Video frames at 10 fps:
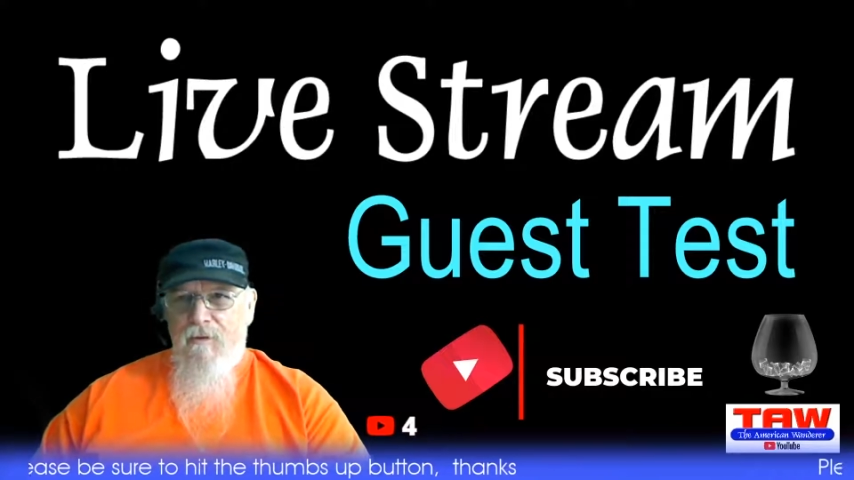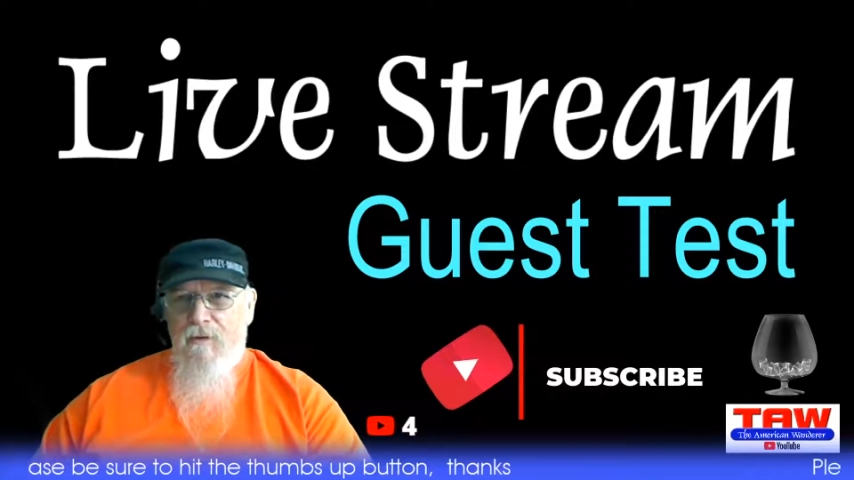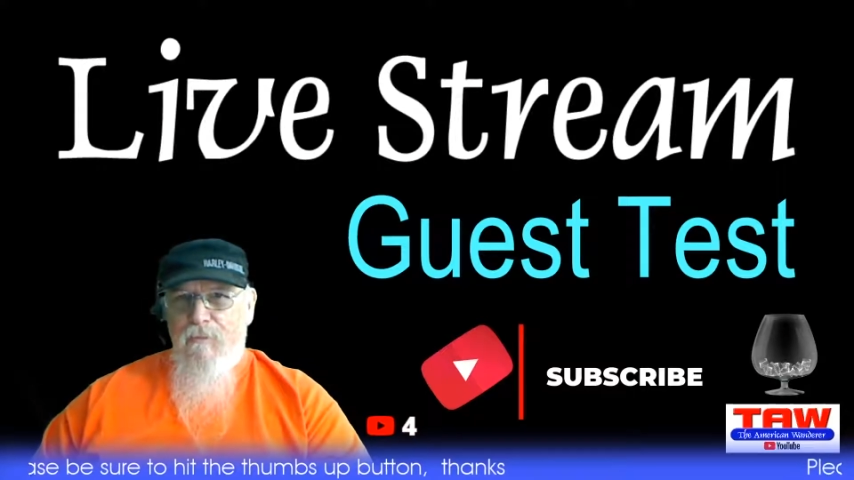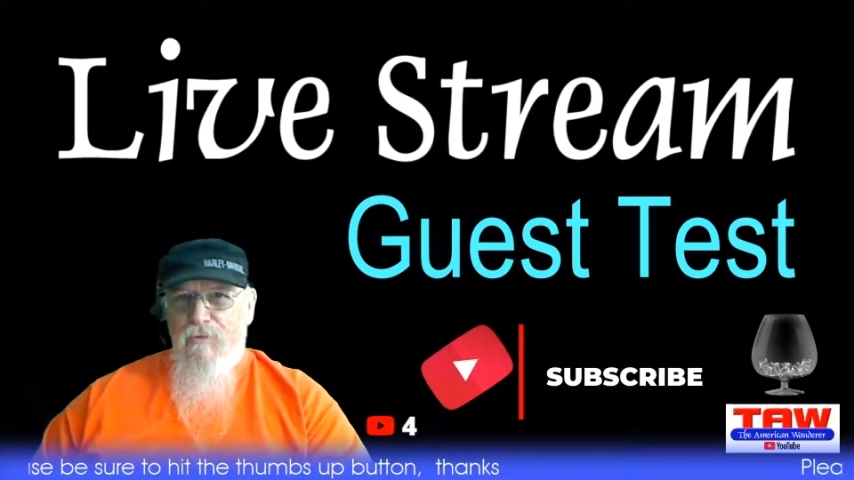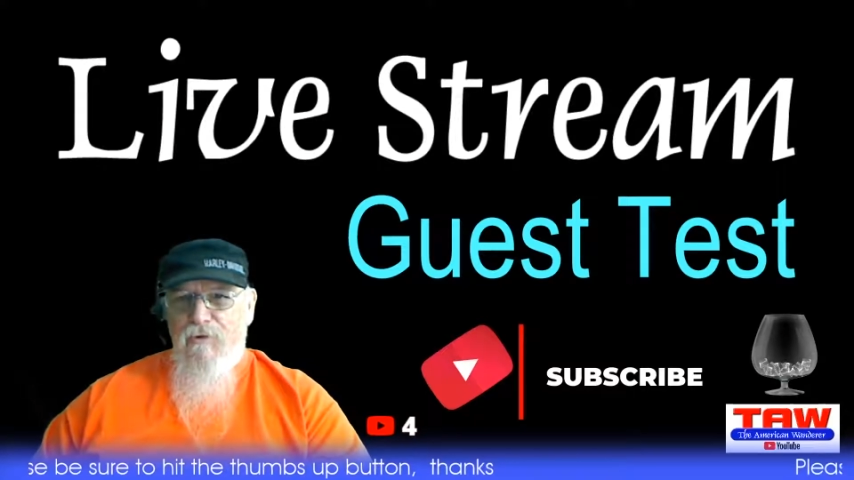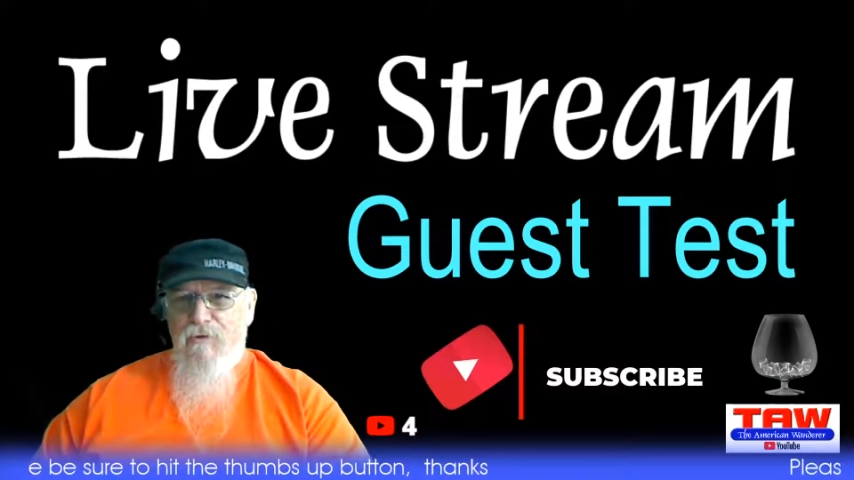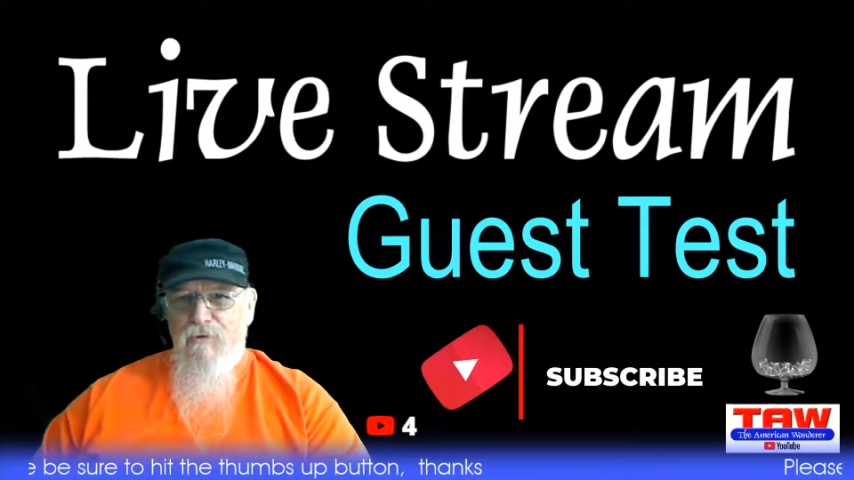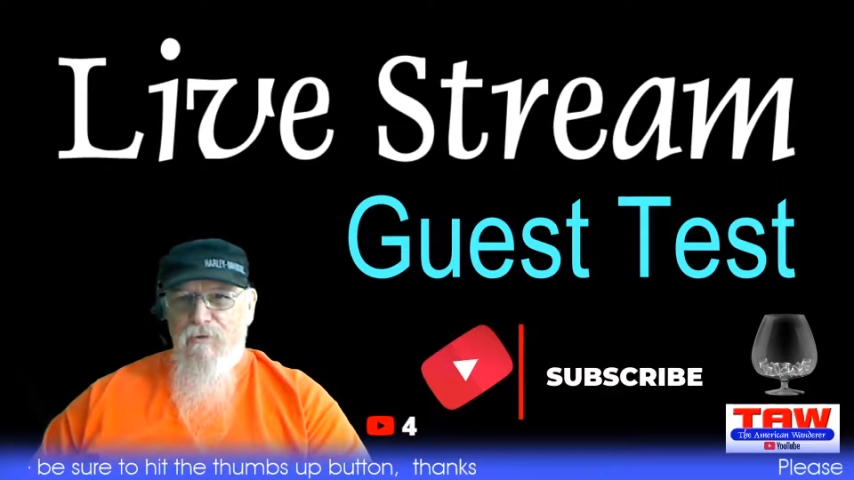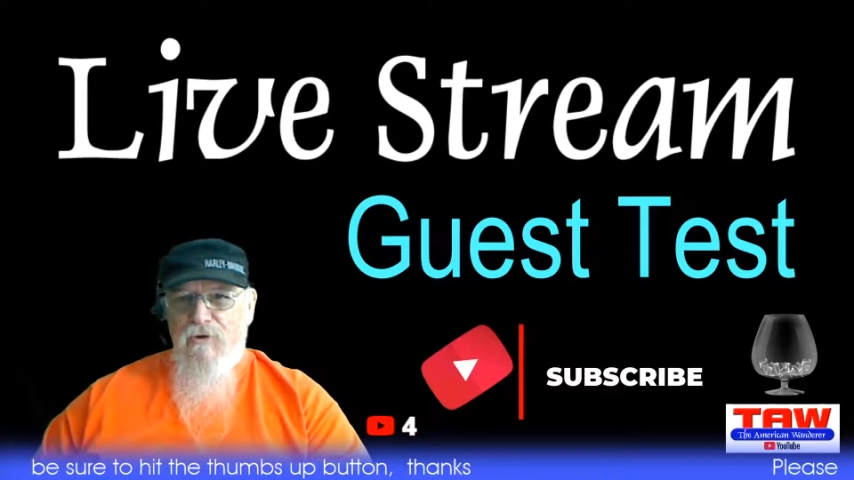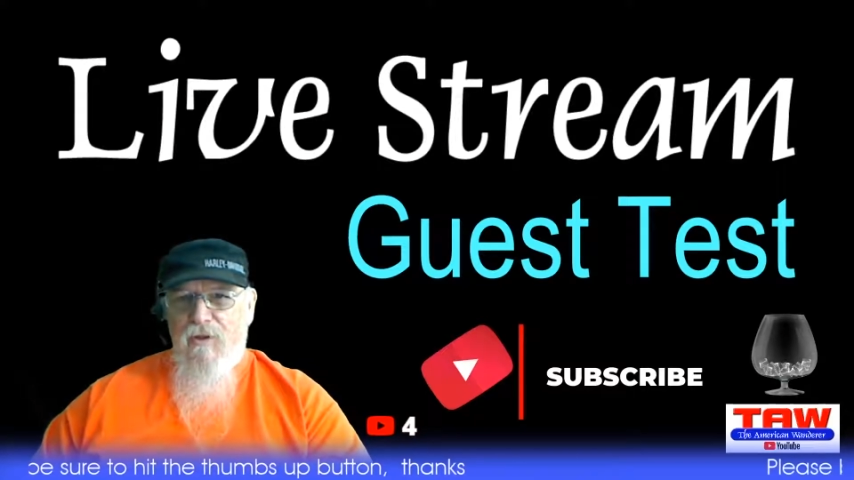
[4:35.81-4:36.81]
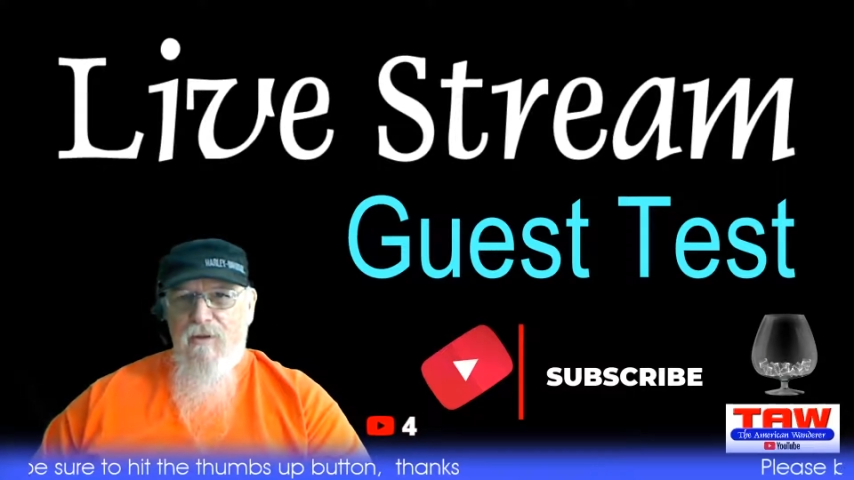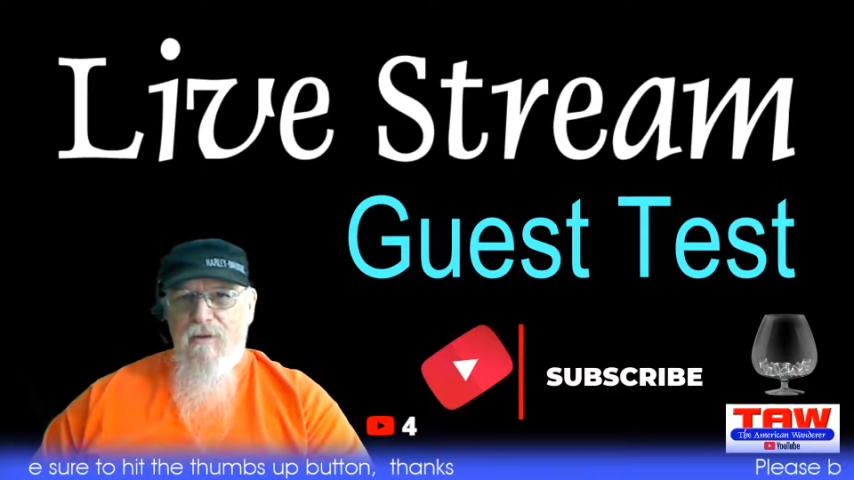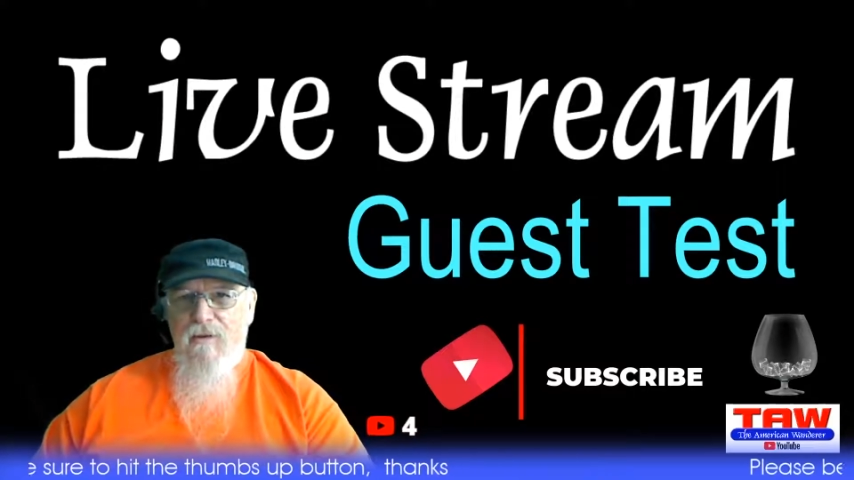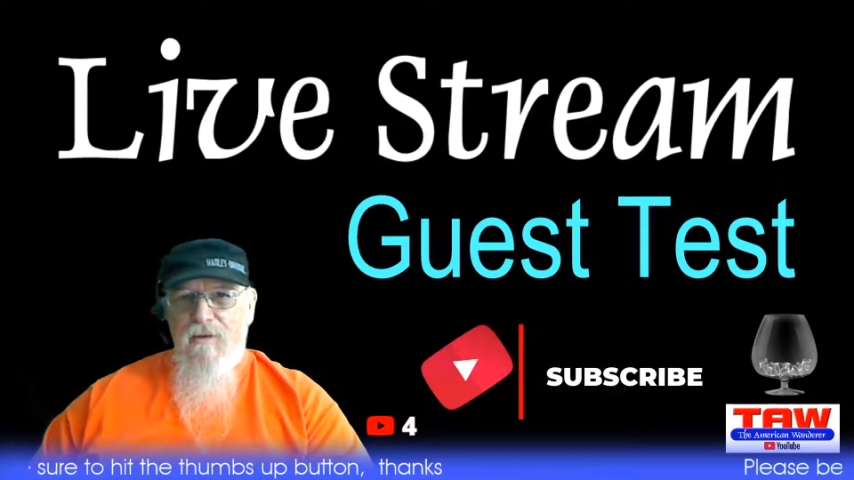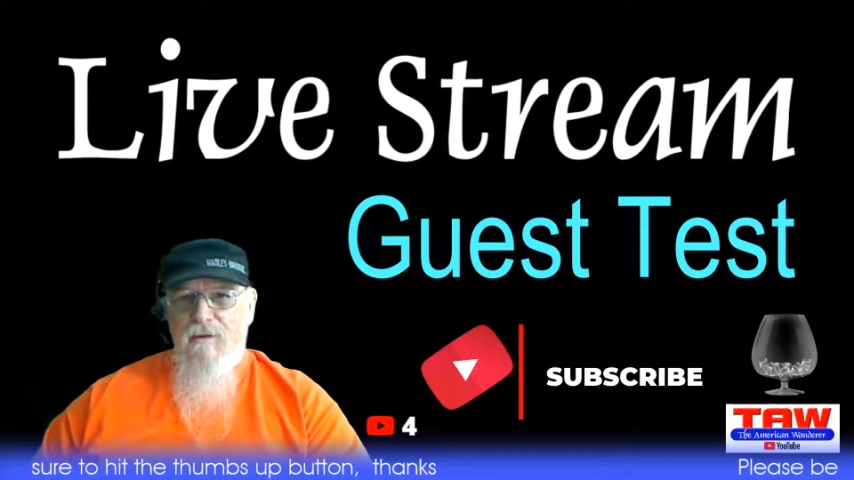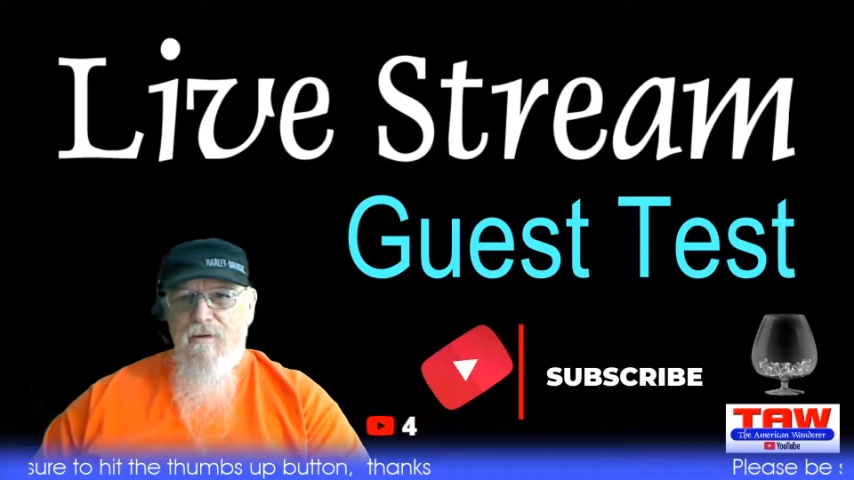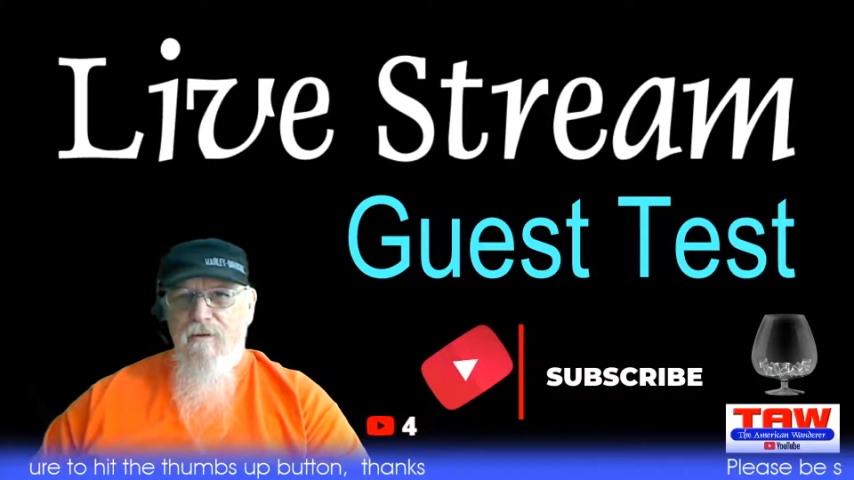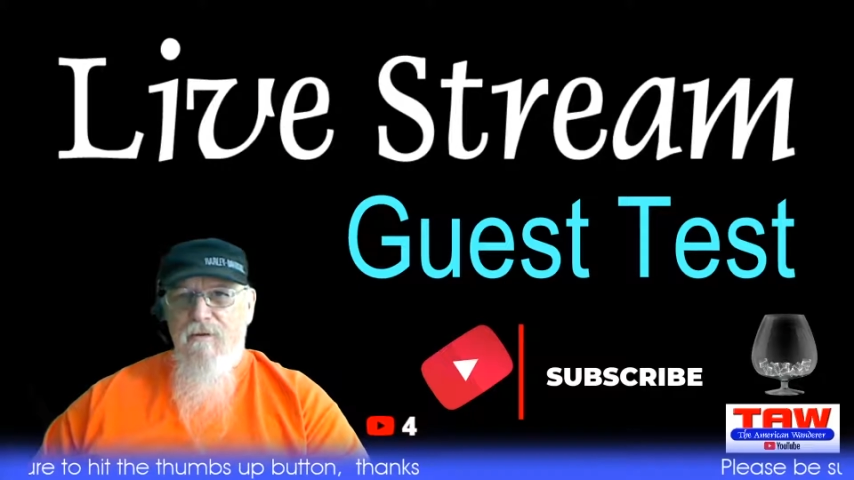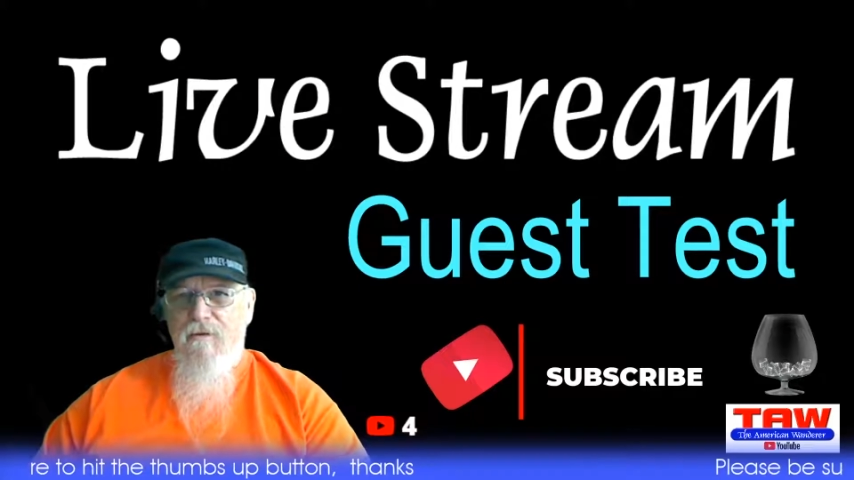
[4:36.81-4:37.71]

I'm going to try and get